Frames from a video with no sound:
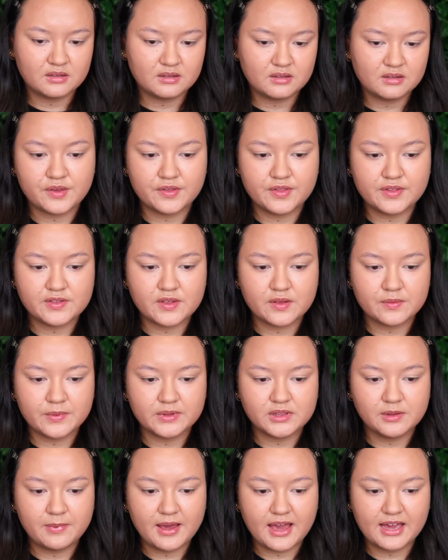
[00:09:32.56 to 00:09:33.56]
So this is
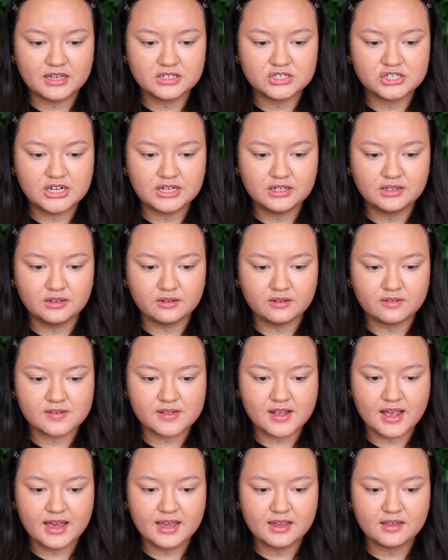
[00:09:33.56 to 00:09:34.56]
what the packaging looks
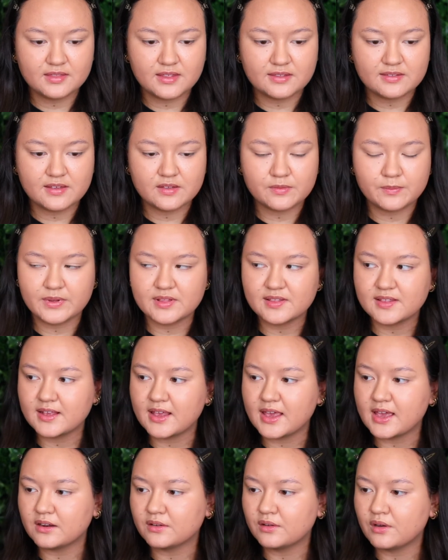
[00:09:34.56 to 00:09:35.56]
like. This is once
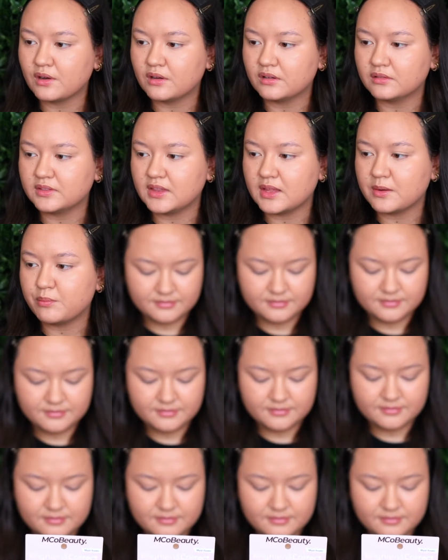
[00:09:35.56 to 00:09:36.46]
again called the Brighten